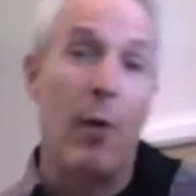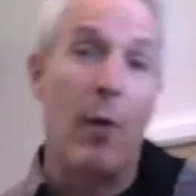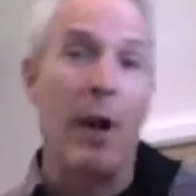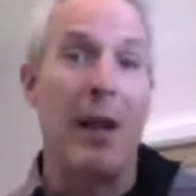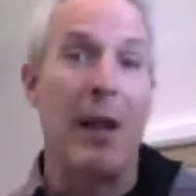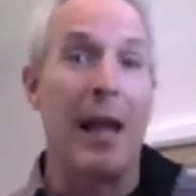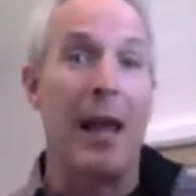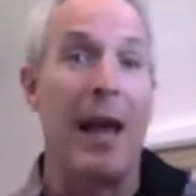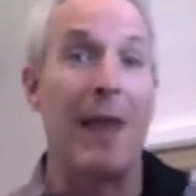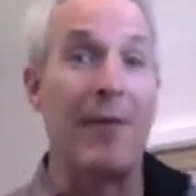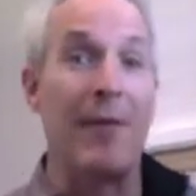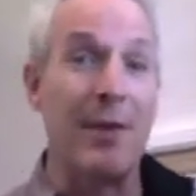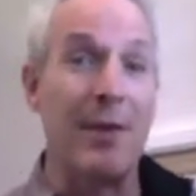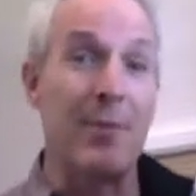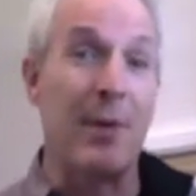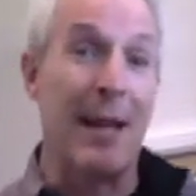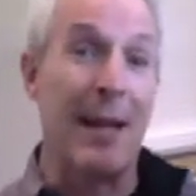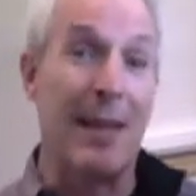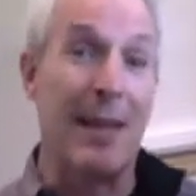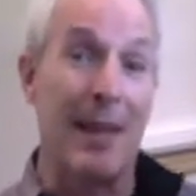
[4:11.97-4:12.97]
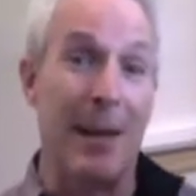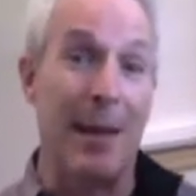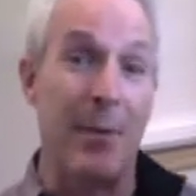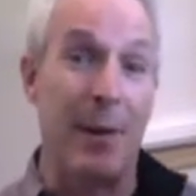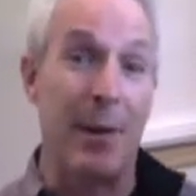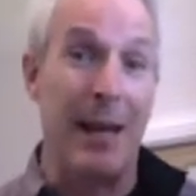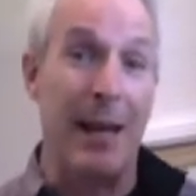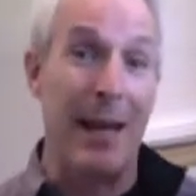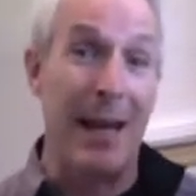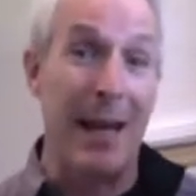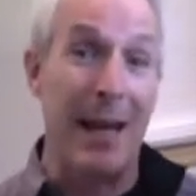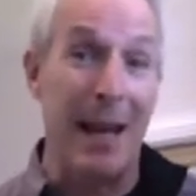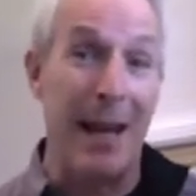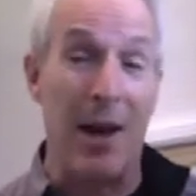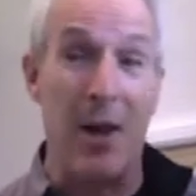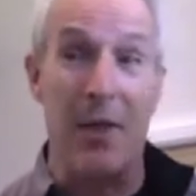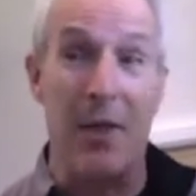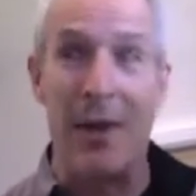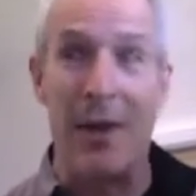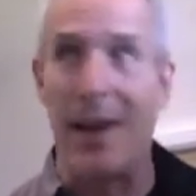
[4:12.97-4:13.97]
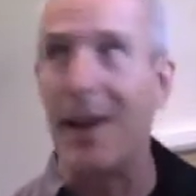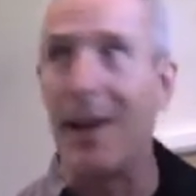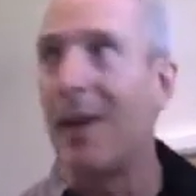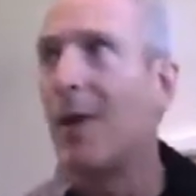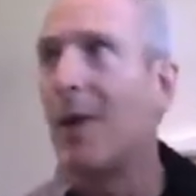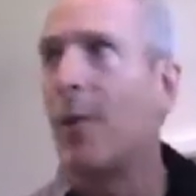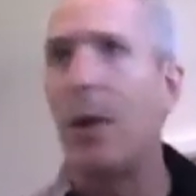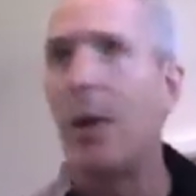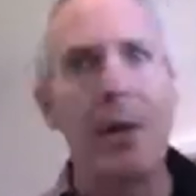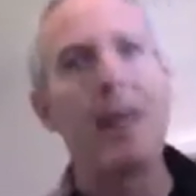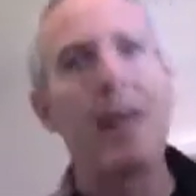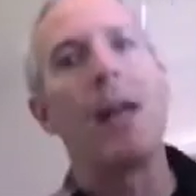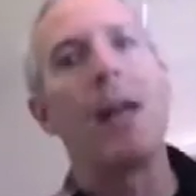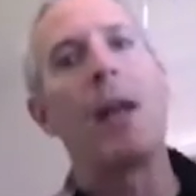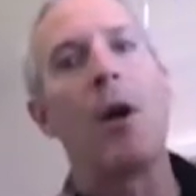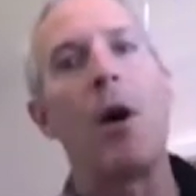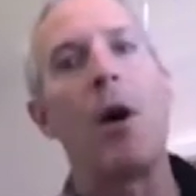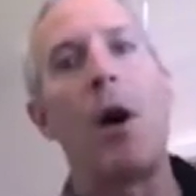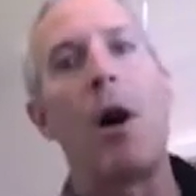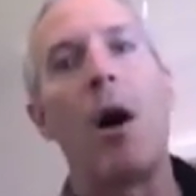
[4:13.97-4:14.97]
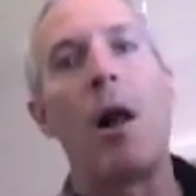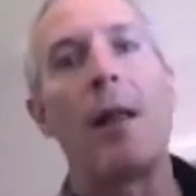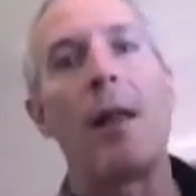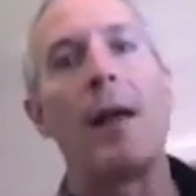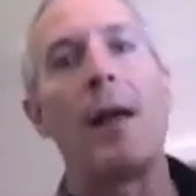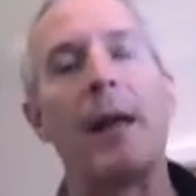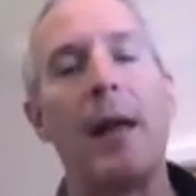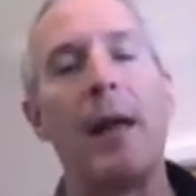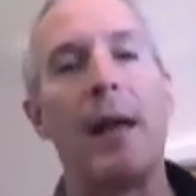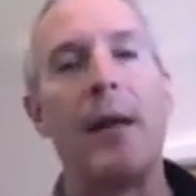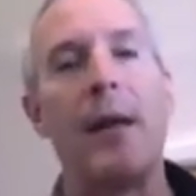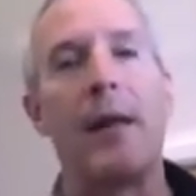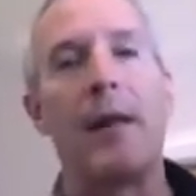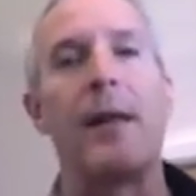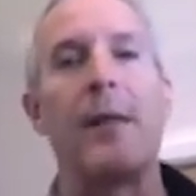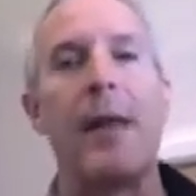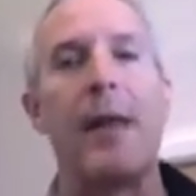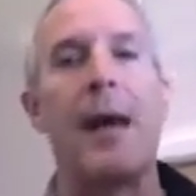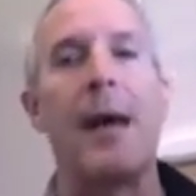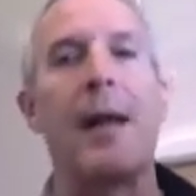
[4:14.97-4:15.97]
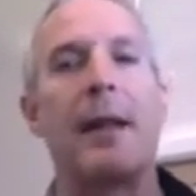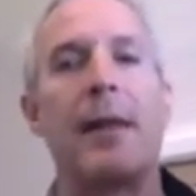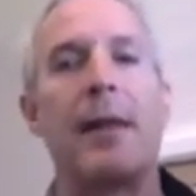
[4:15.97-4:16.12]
While a lot of us will like think we eat healthy, we don't get it all. And that